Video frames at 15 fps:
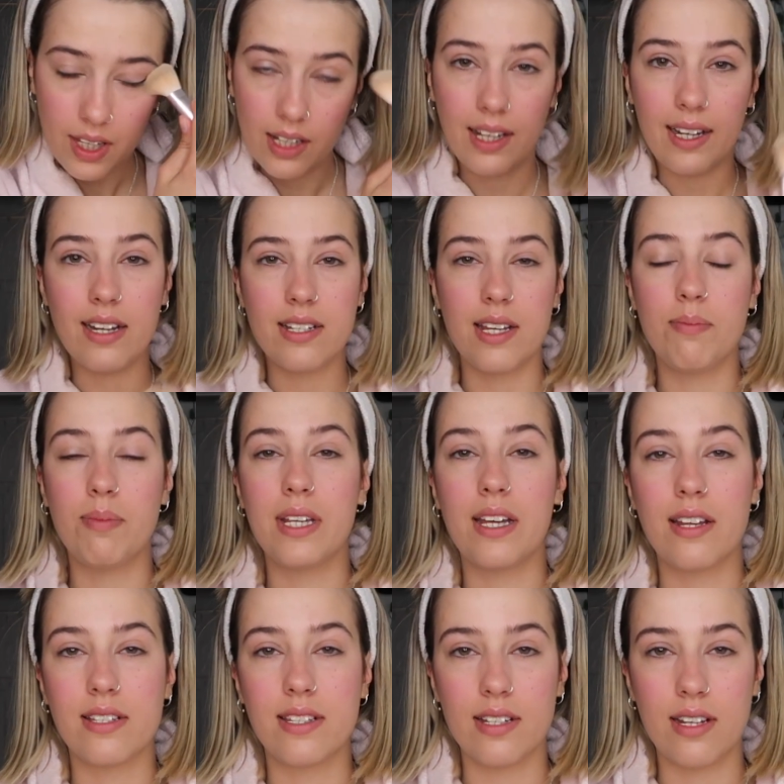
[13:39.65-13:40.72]
And like I said,
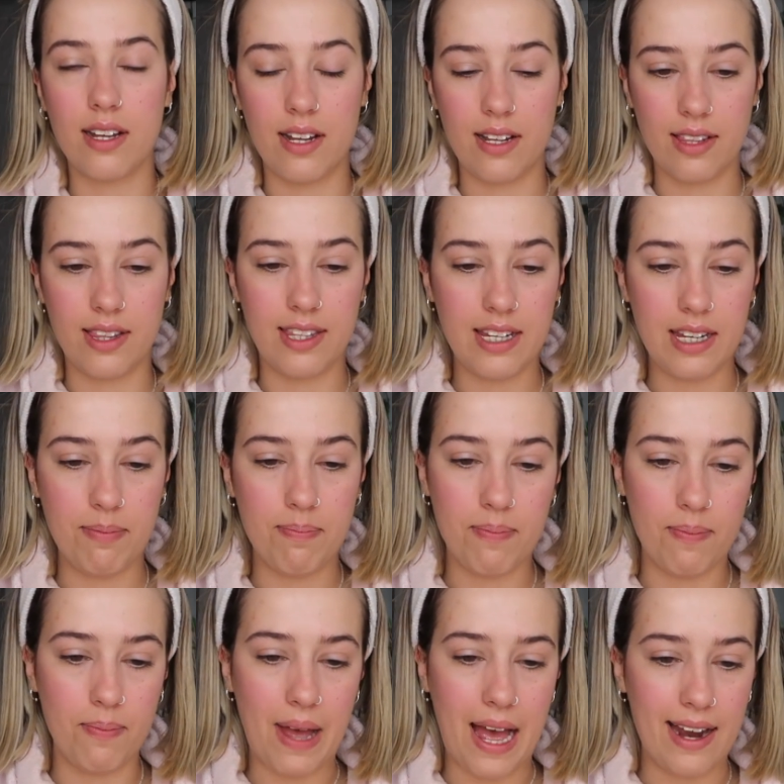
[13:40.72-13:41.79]
because the
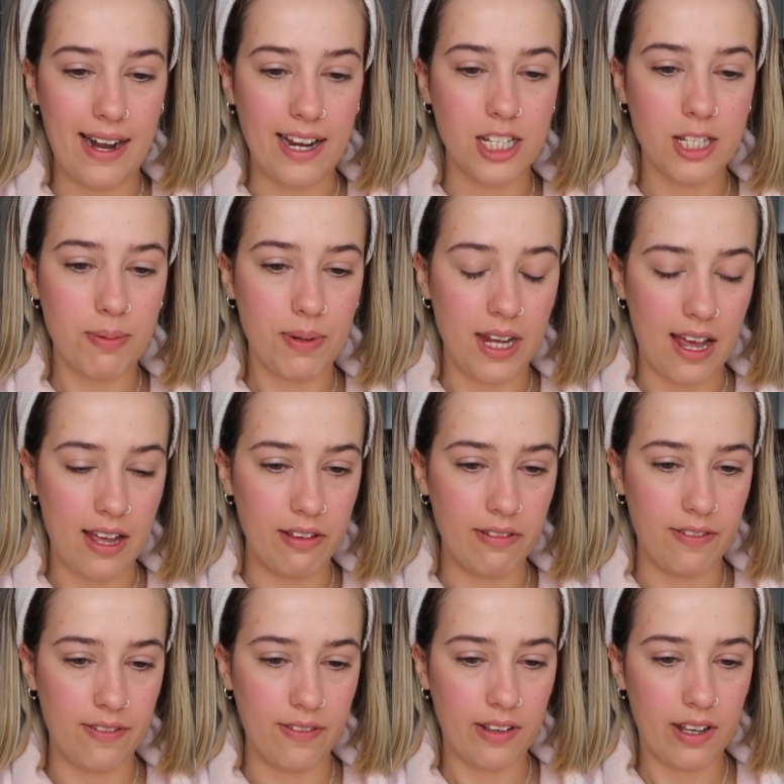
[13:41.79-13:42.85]
matte SPF
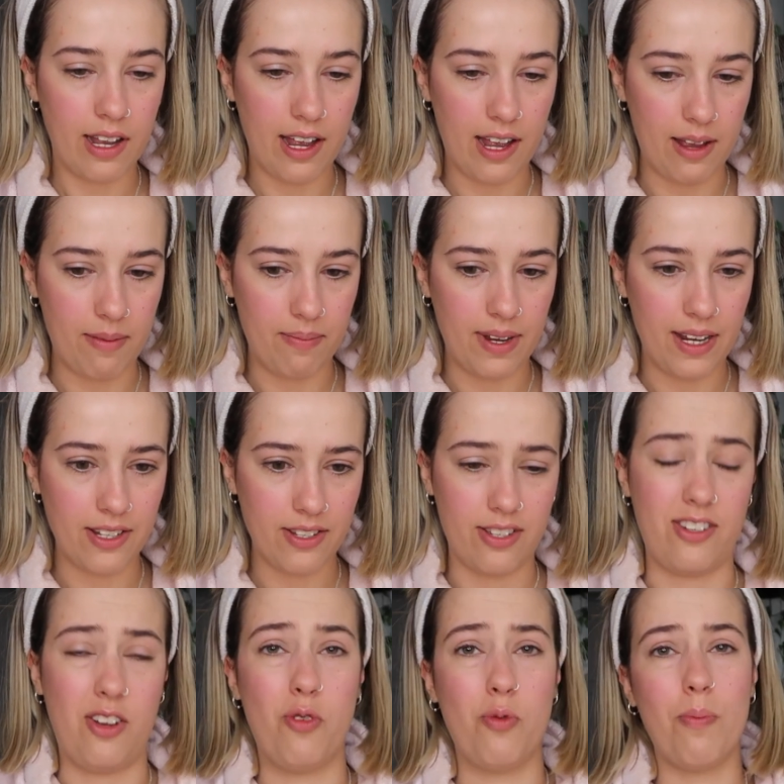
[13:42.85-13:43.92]
is
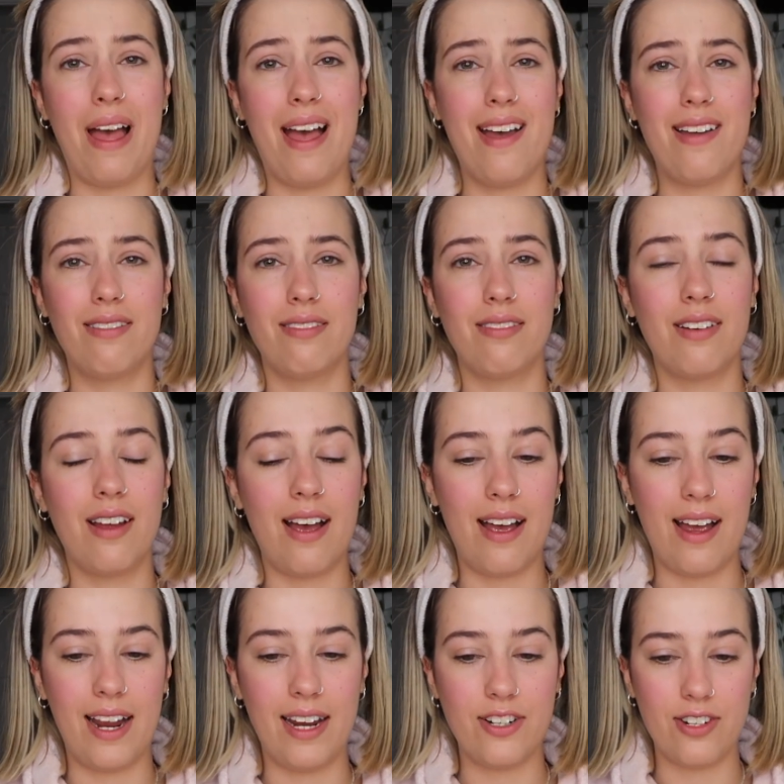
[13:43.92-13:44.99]
so matte,
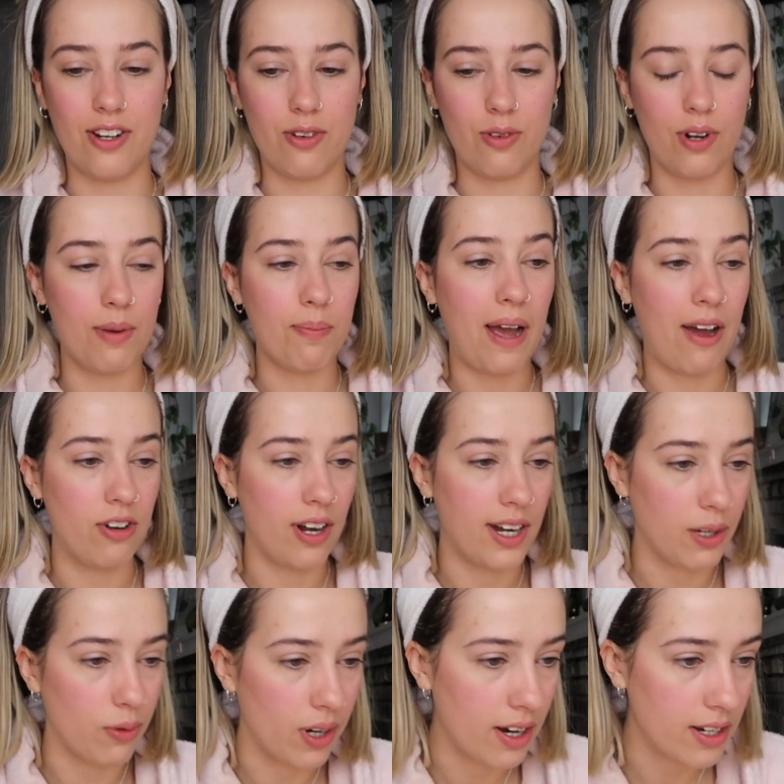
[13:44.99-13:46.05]
I don't powder
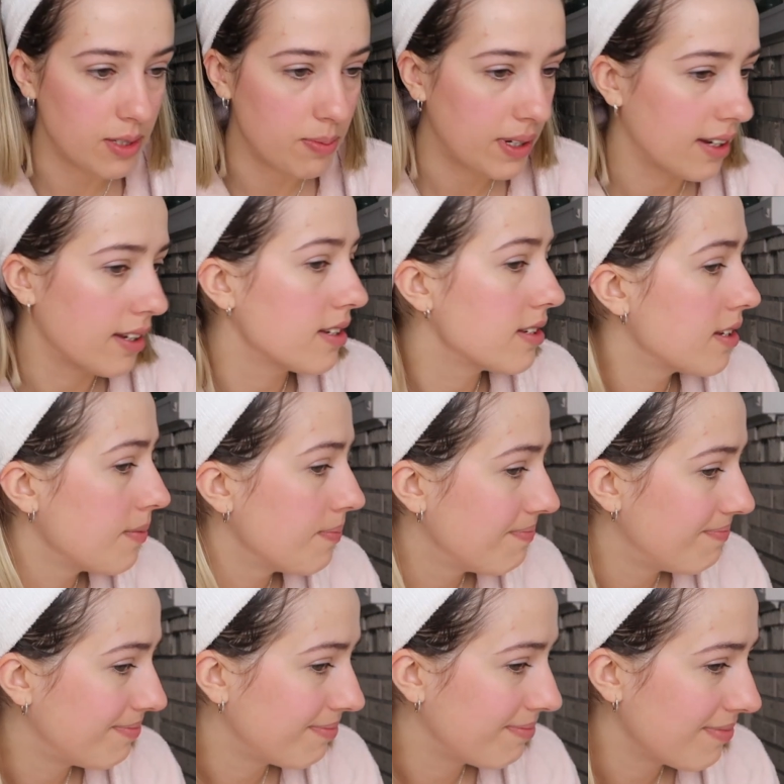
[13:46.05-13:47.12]
anywhere else because
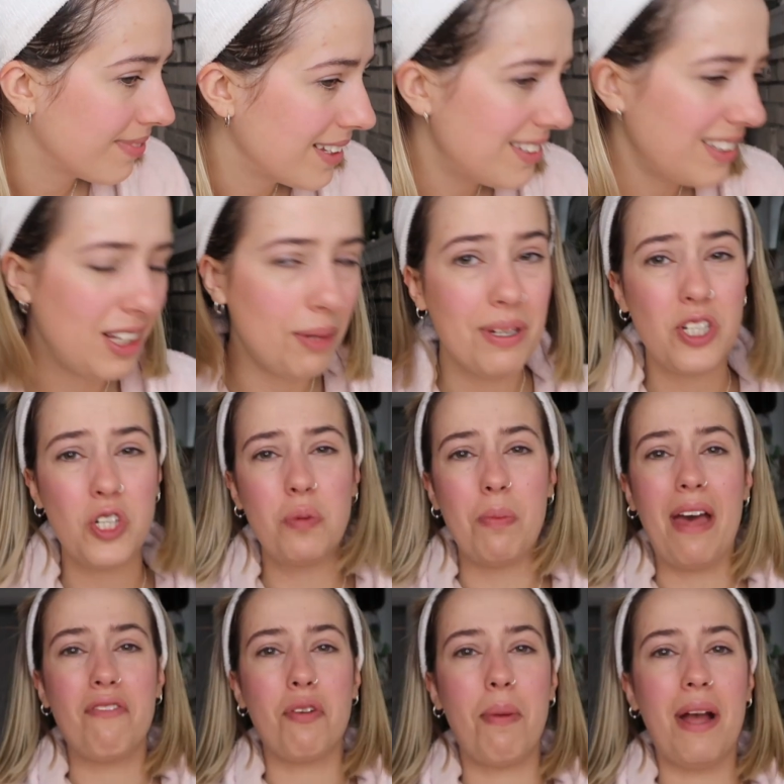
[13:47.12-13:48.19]
it's a little bit too
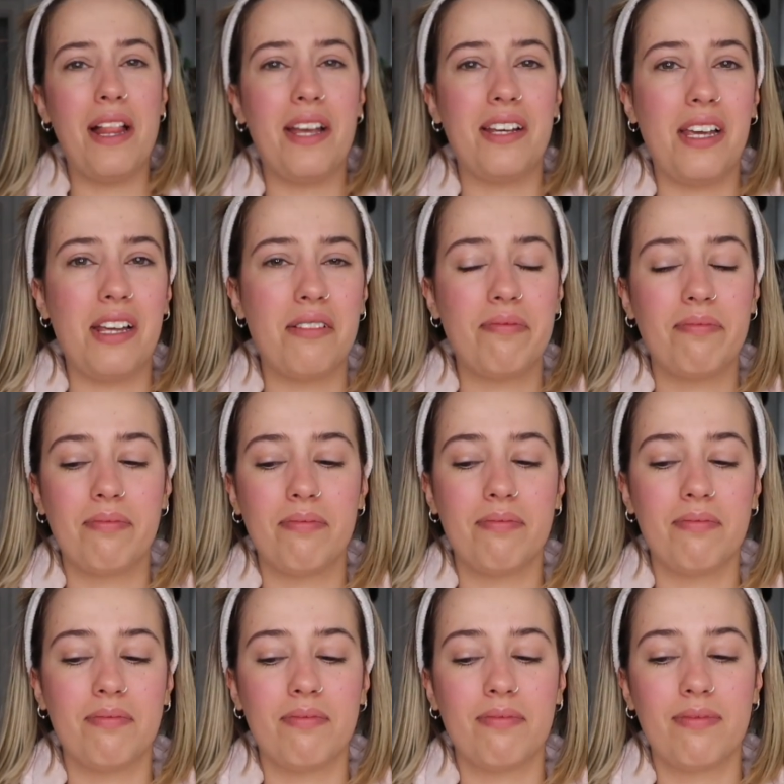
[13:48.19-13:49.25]
matte for my liking.
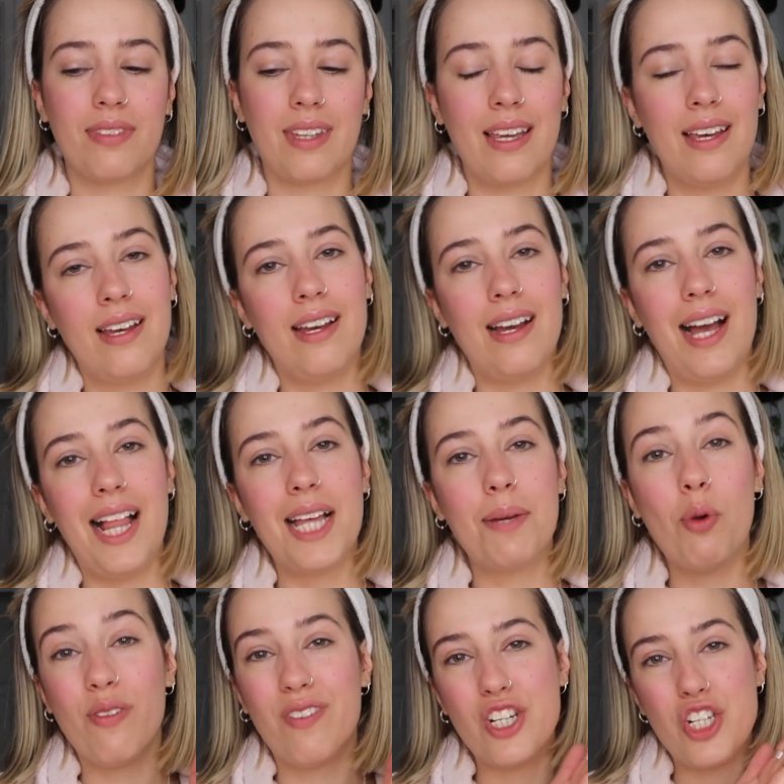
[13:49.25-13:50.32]
I
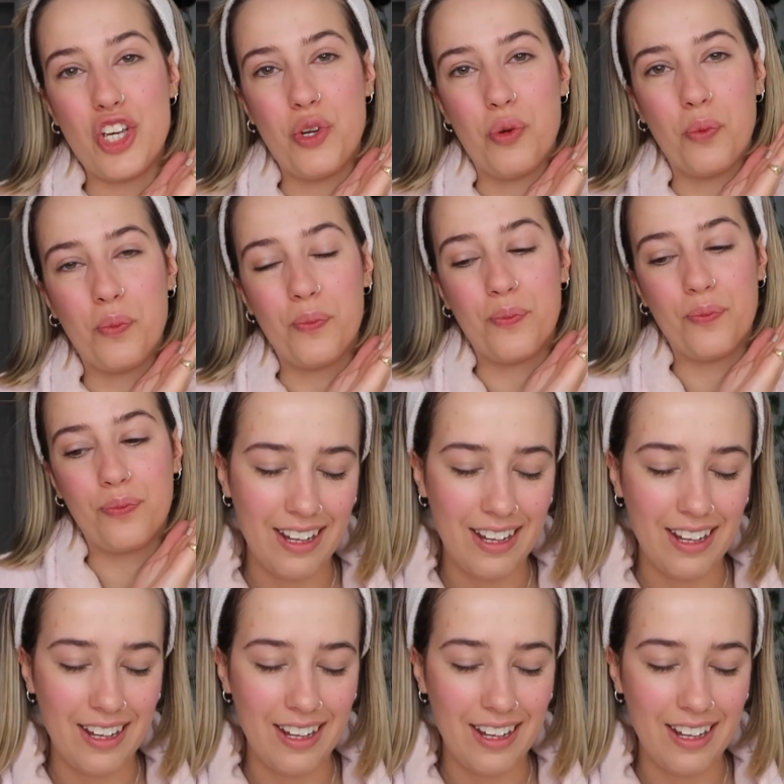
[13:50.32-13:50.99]
like more Badoo.